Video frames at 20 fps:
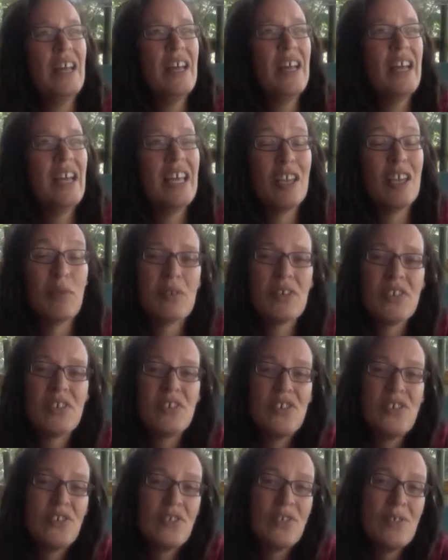he wanted to
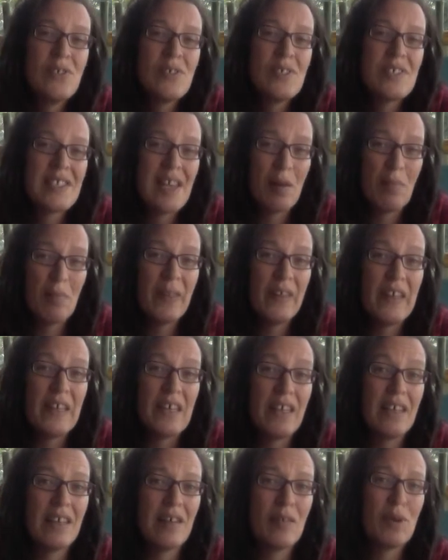do something
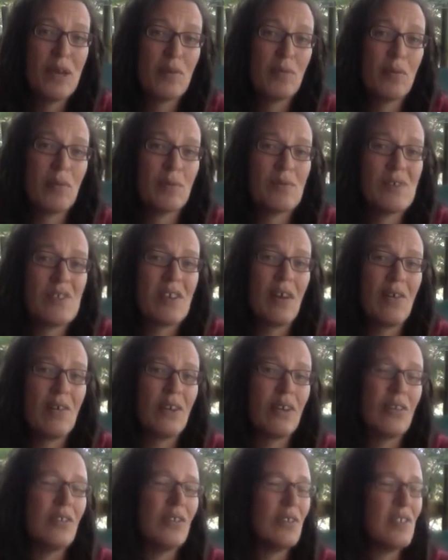about what was going
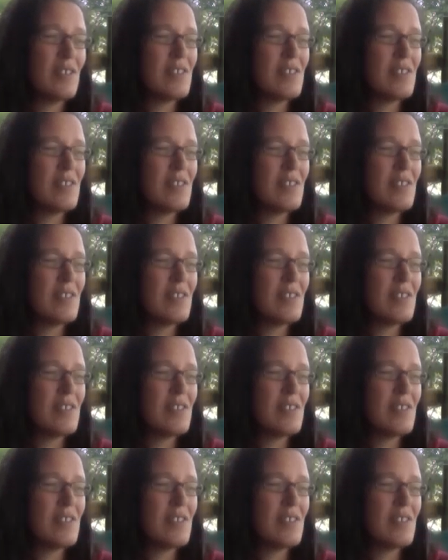on.